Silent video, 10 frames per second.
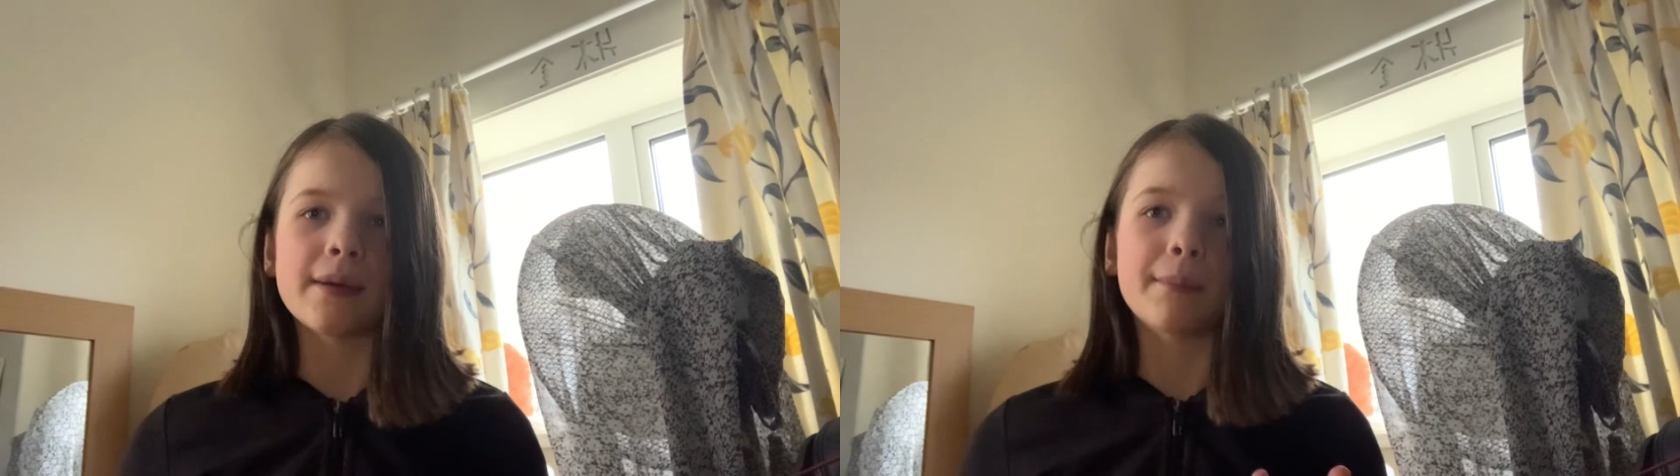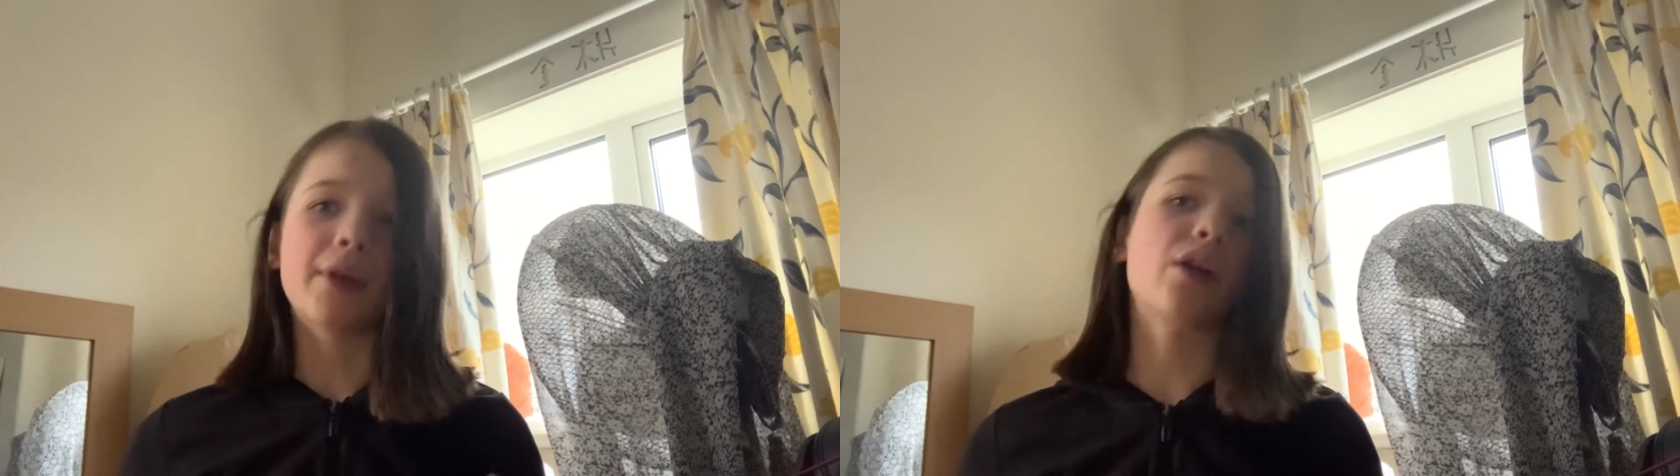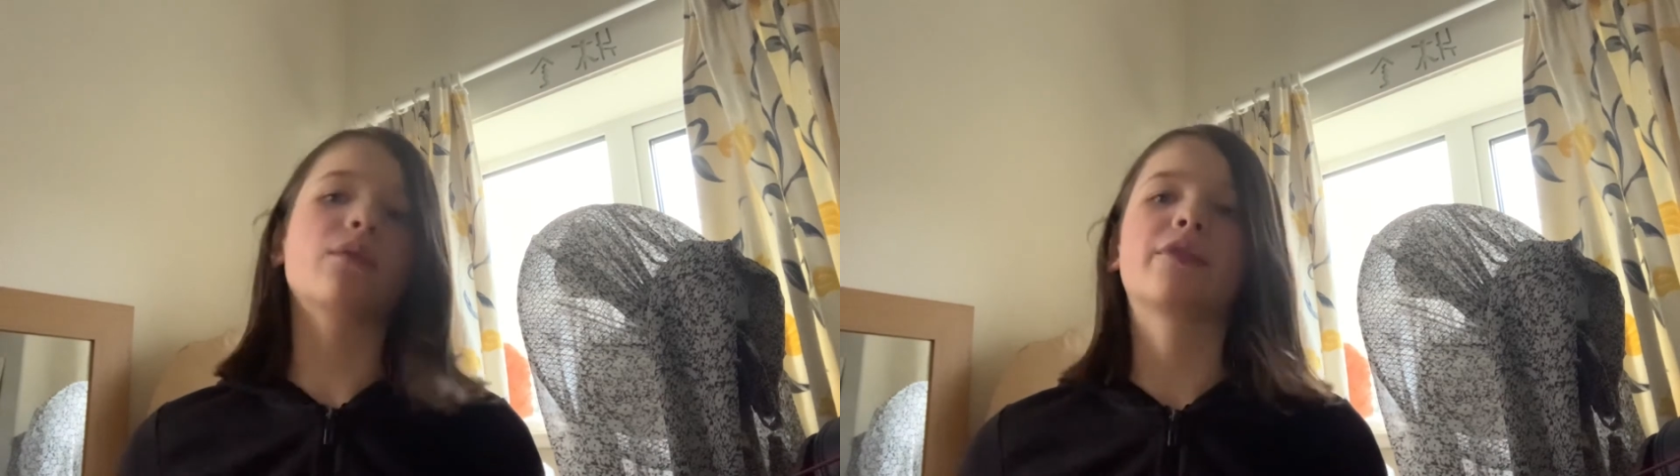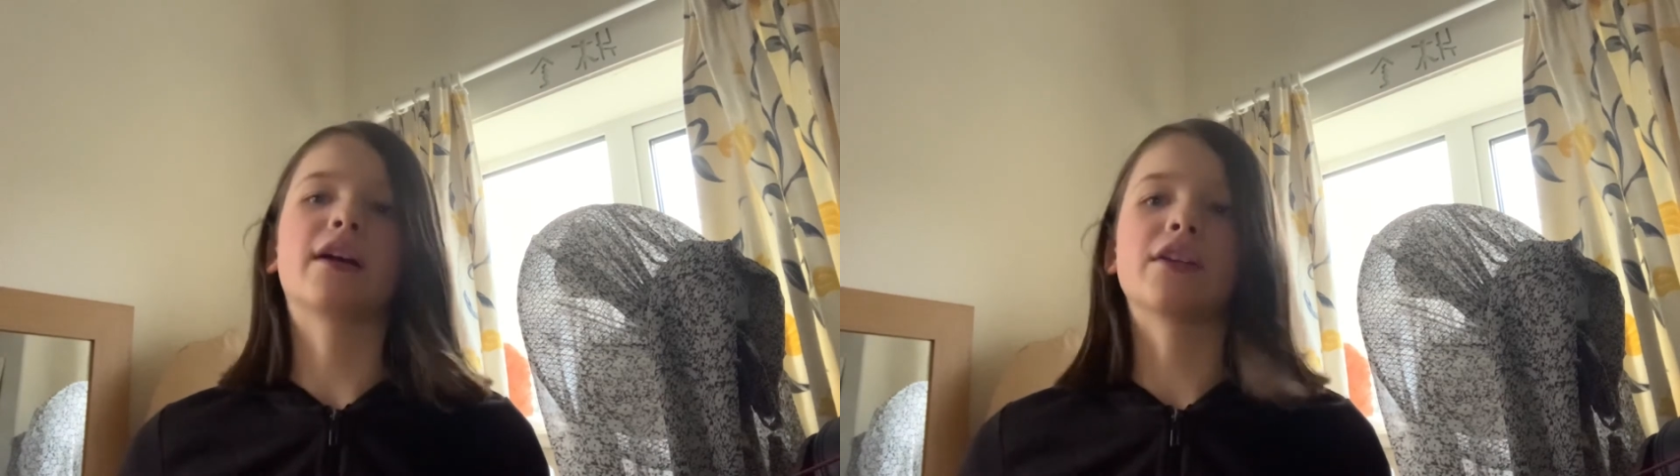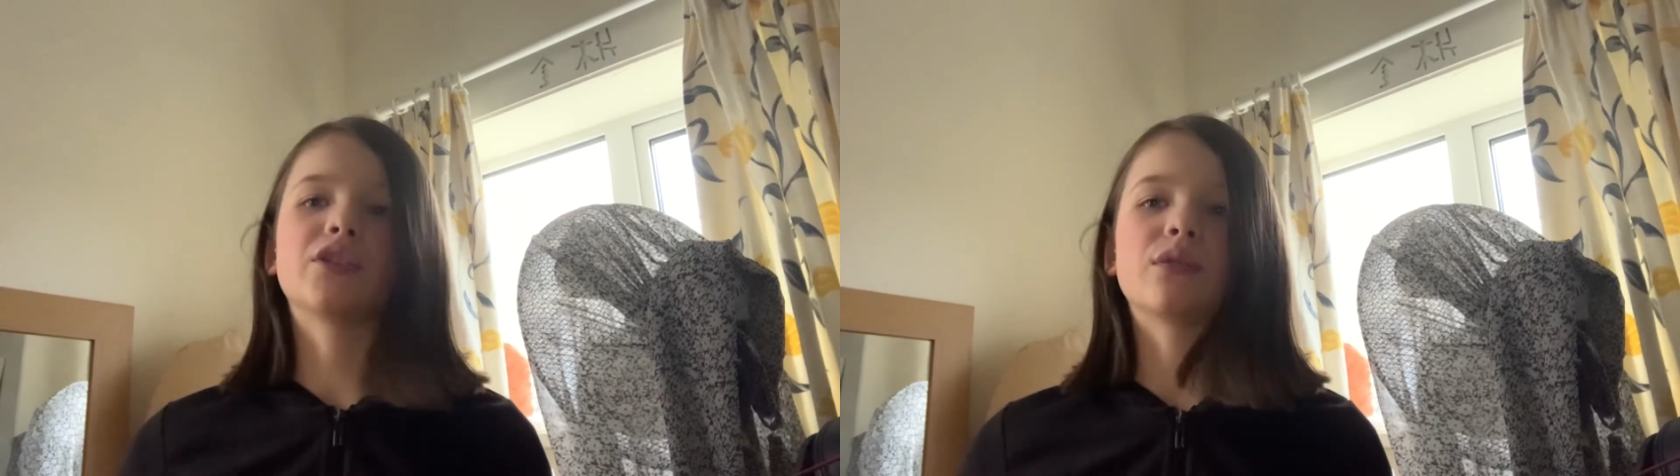but hopefully
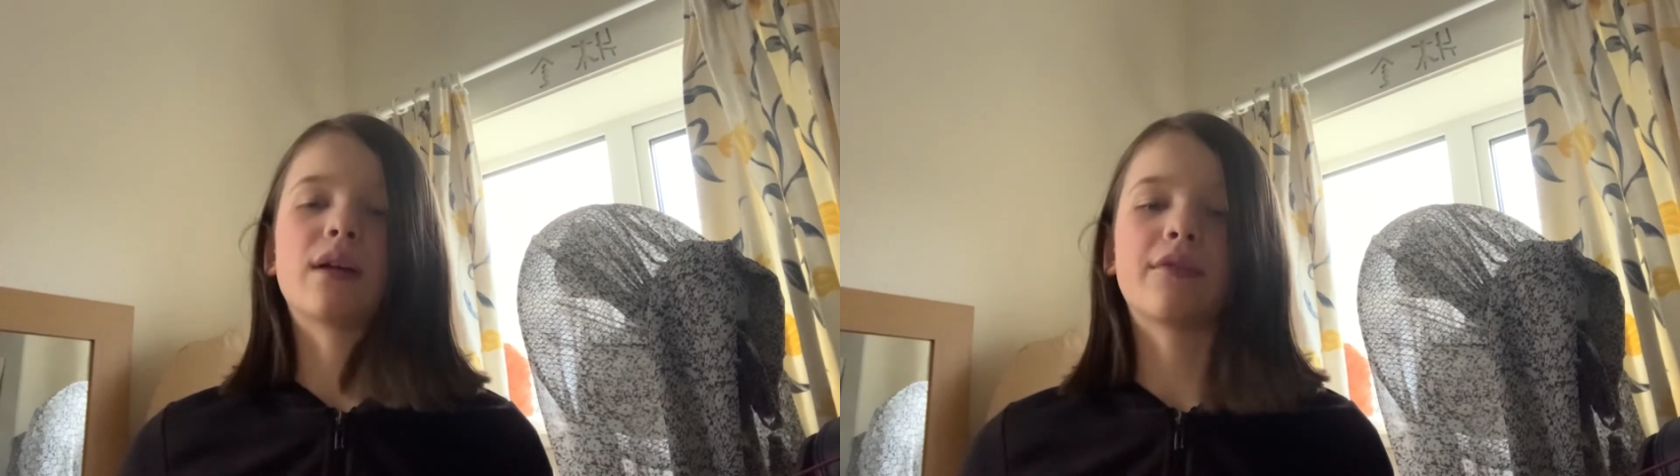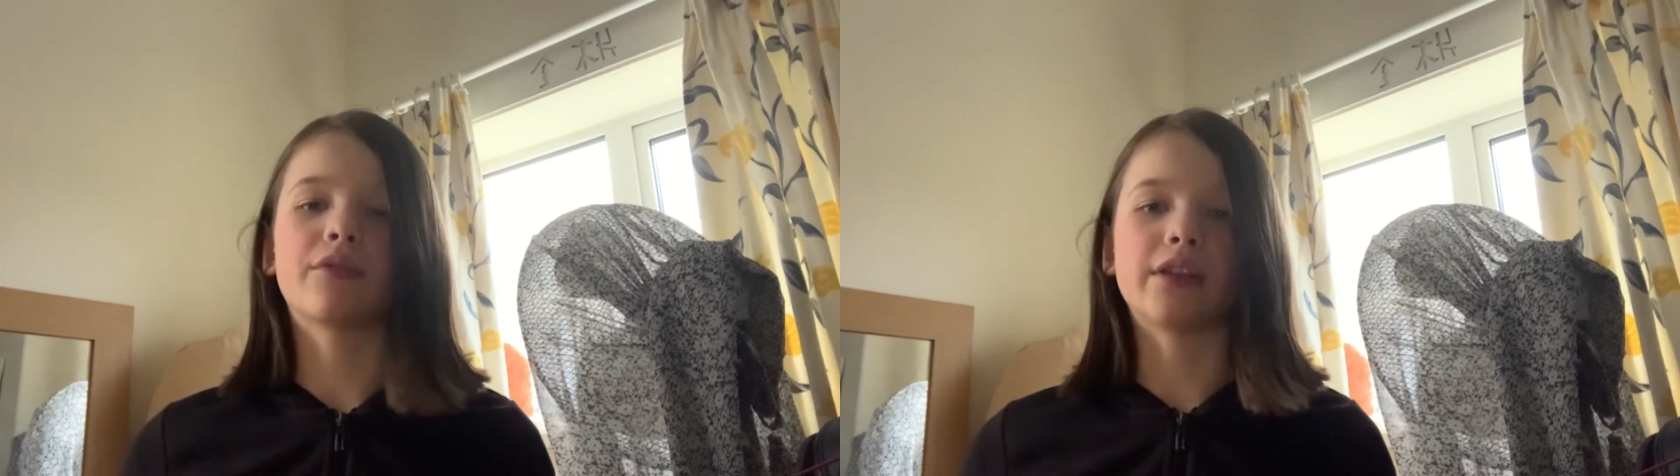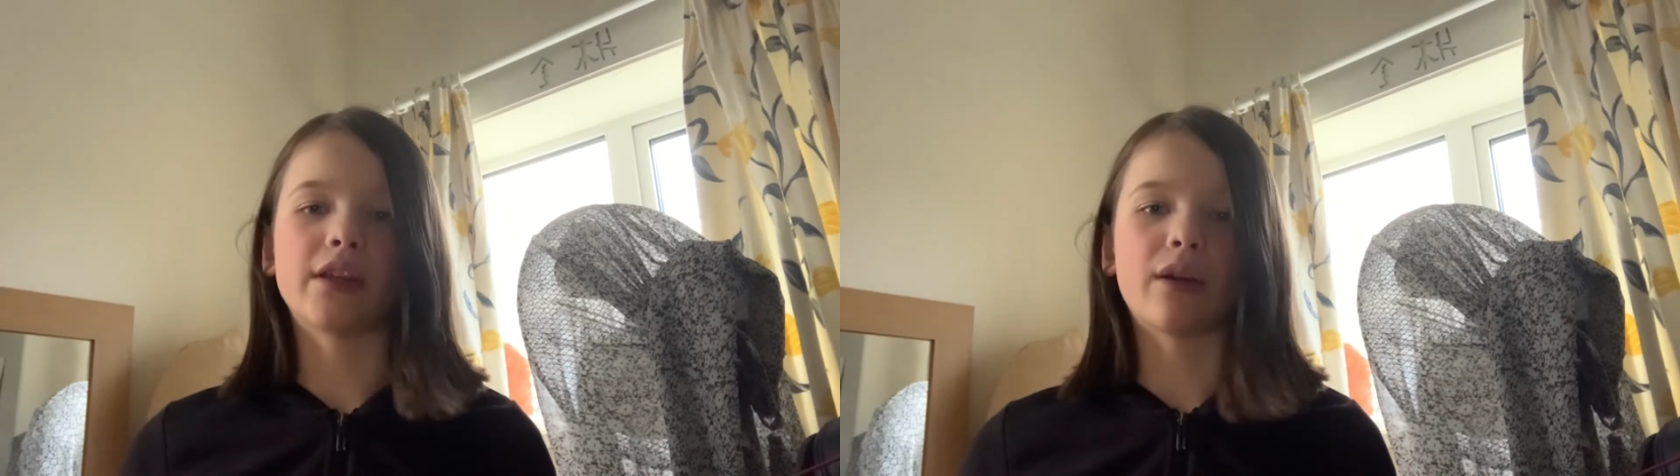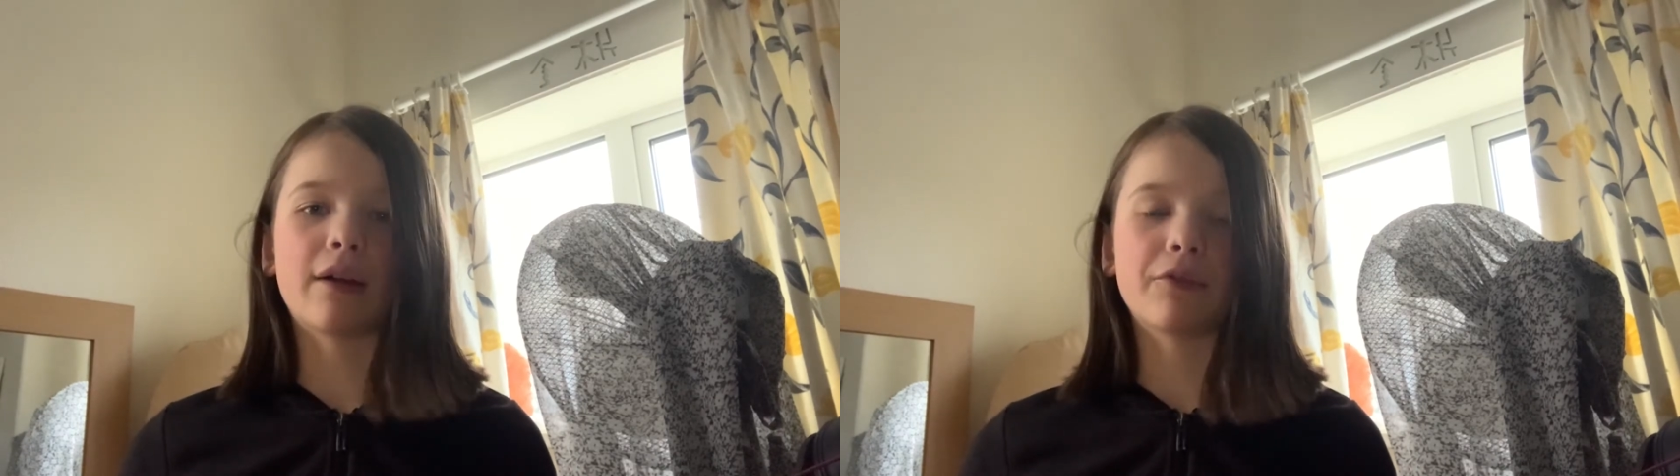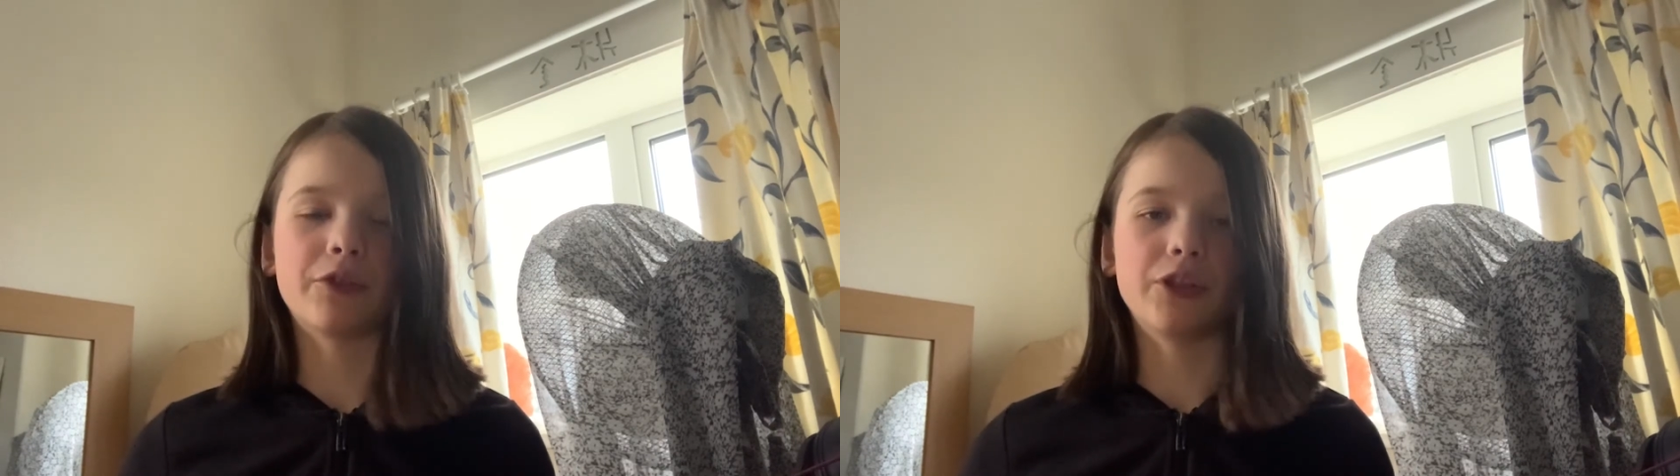I do have a video
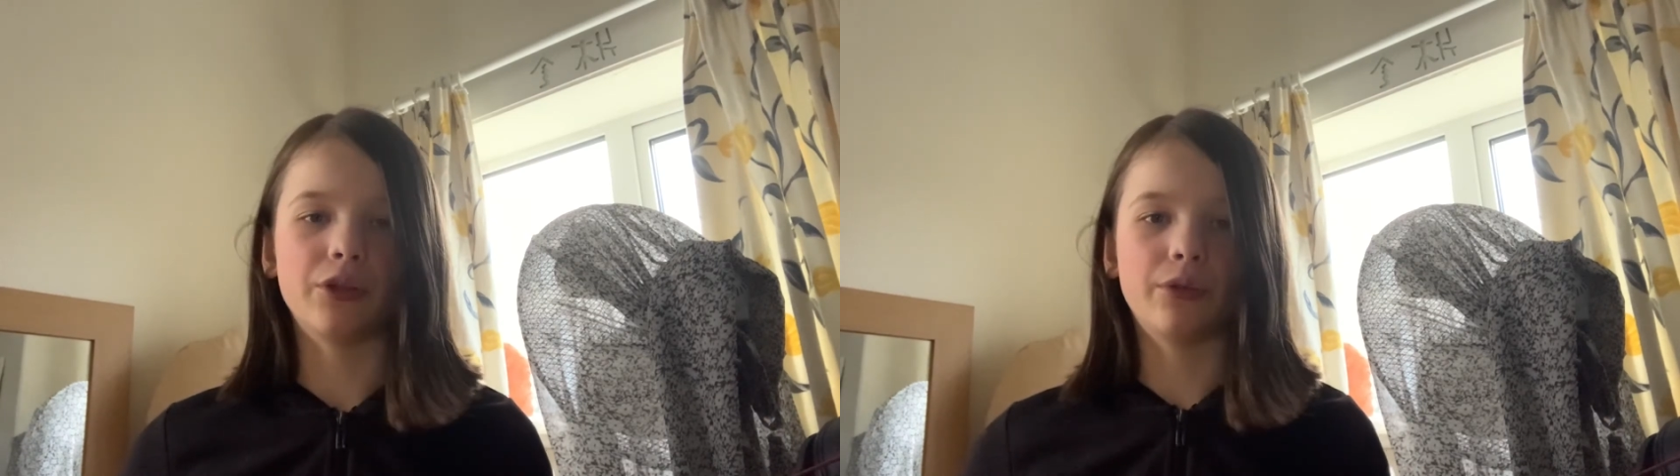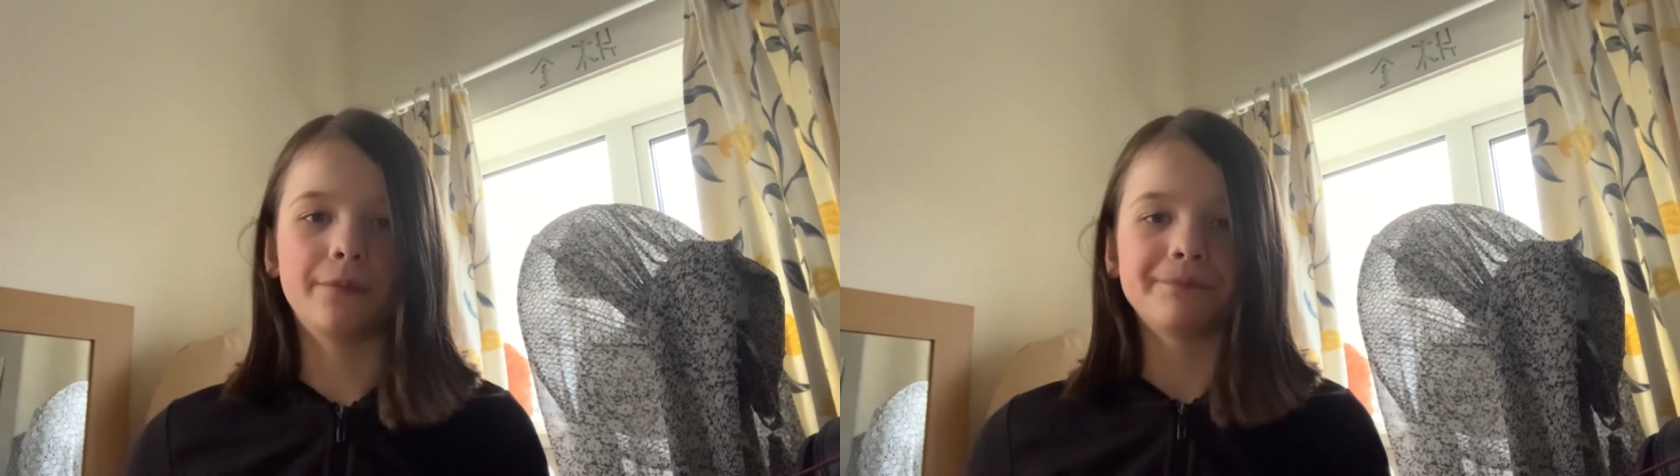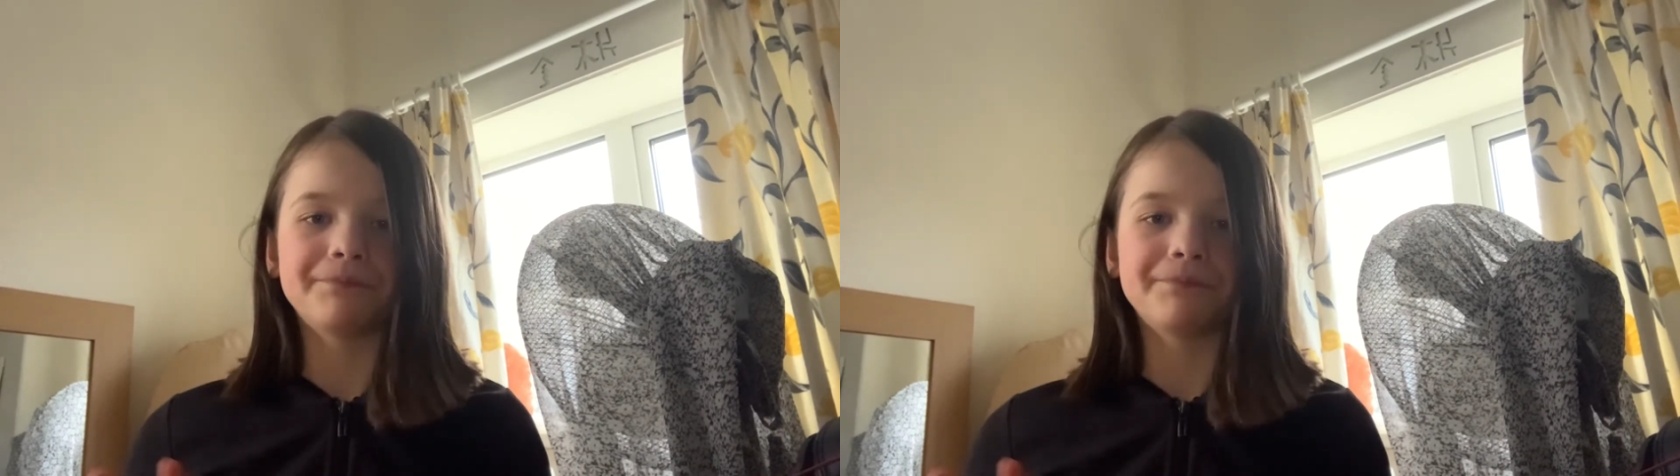out for you